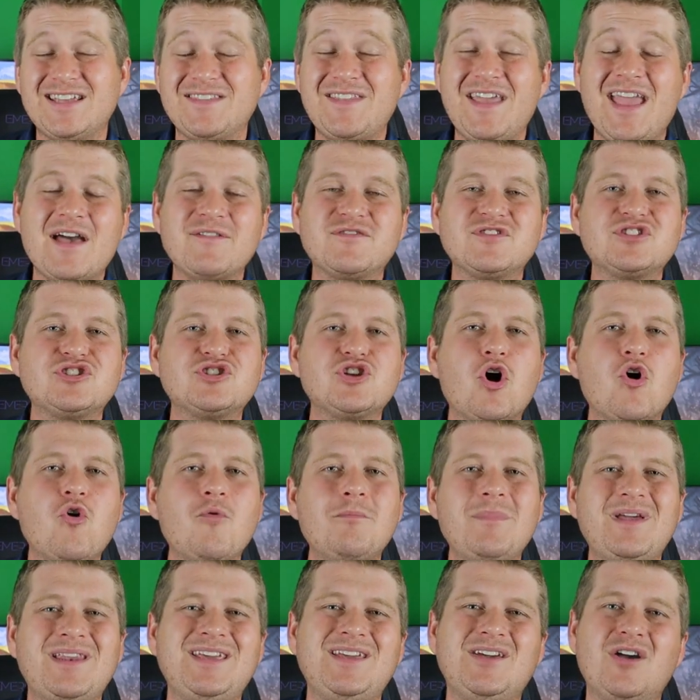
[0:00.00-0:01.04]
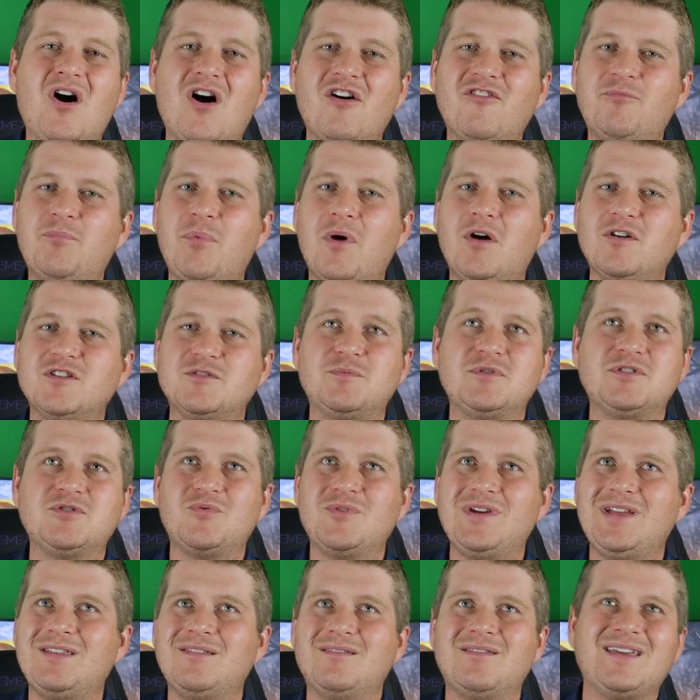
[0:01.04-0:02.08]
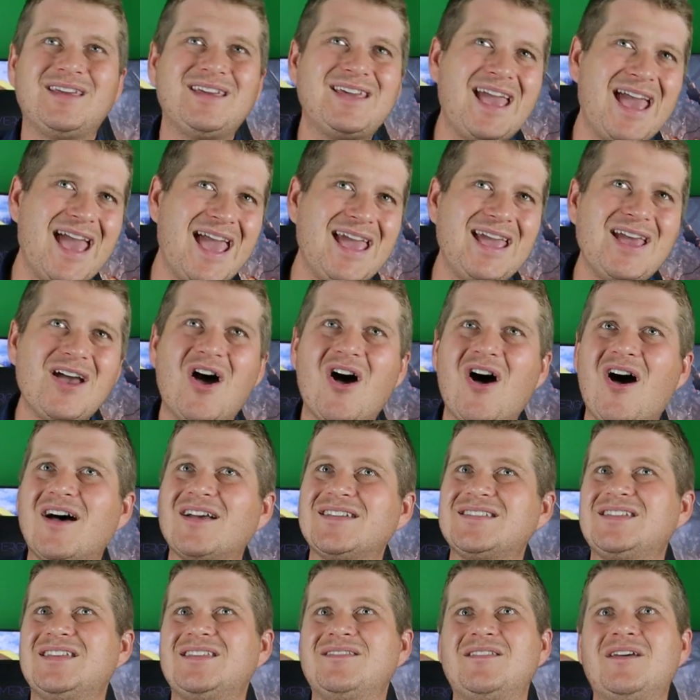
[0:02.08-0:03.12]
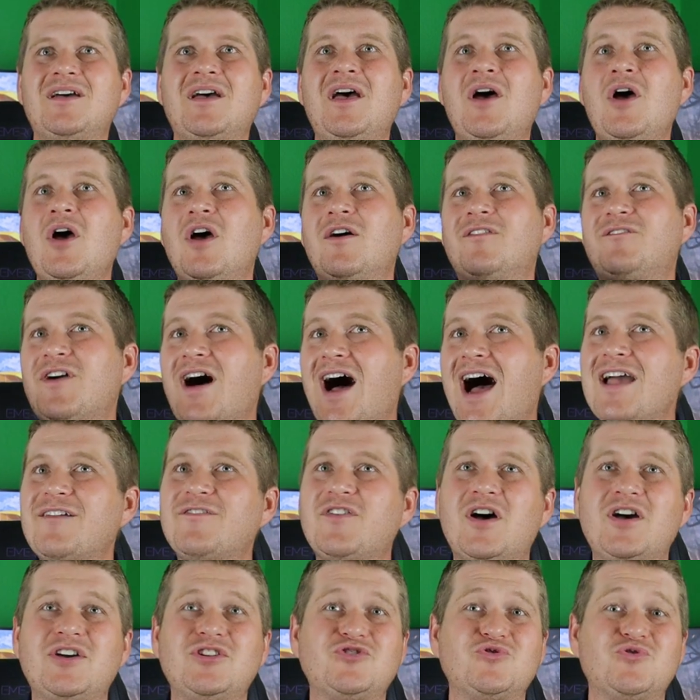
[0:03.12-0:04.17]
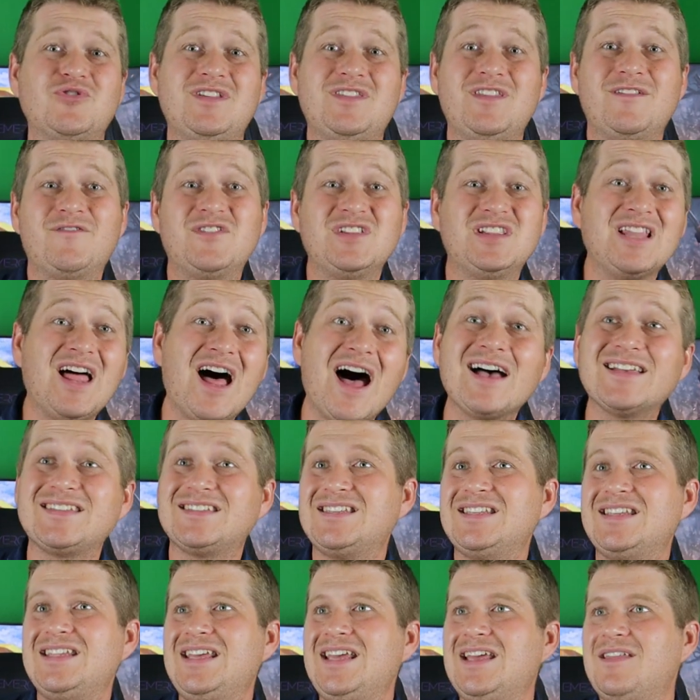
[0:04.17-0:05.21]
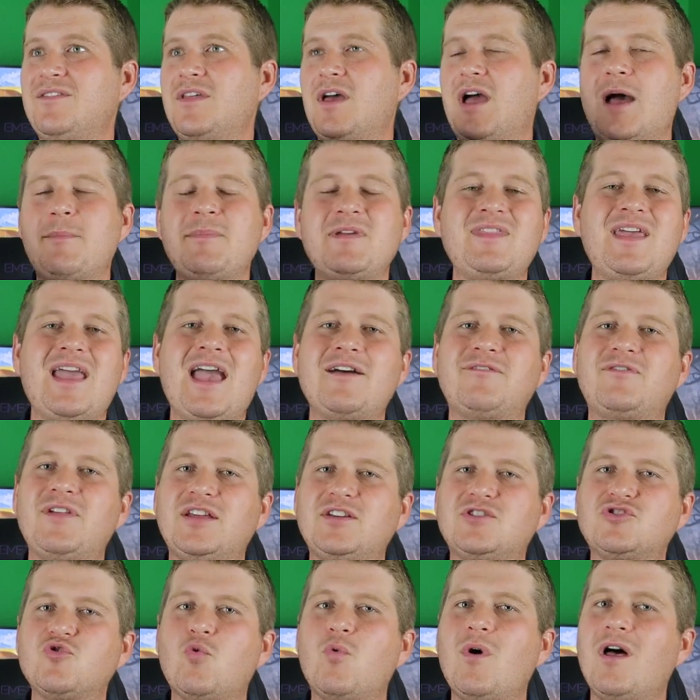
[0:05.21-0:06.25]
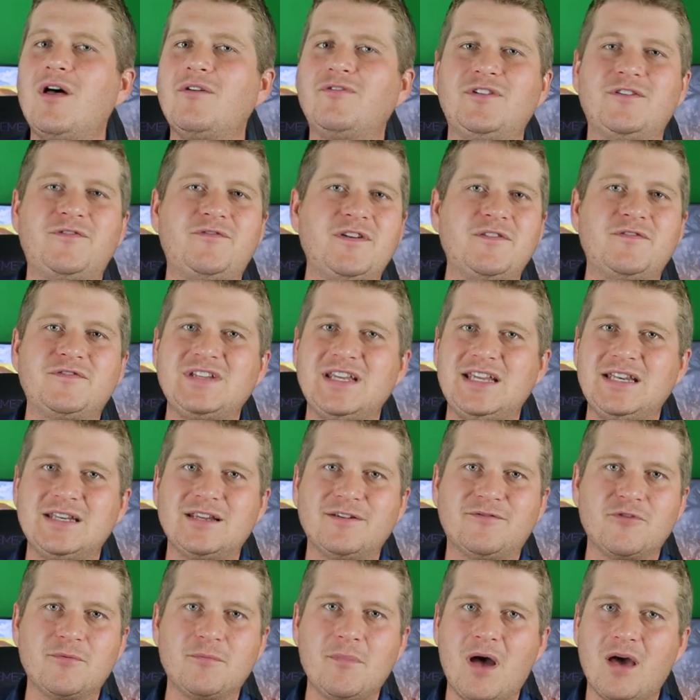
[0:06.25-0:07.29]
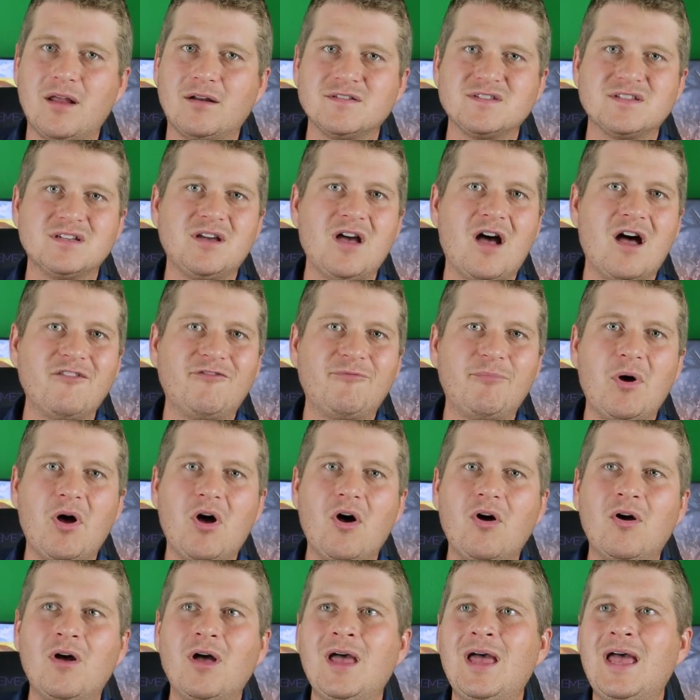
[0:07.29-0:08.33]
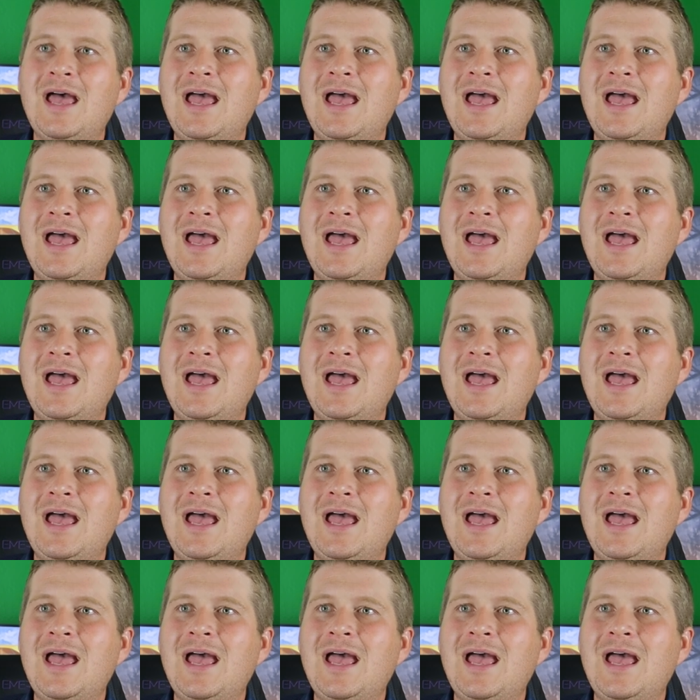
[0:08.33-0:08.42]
And they have so many golf balls between the Chaos and the 500 and the Velocity. And the, I mean, they have like 12 to 15 different models of golf ball.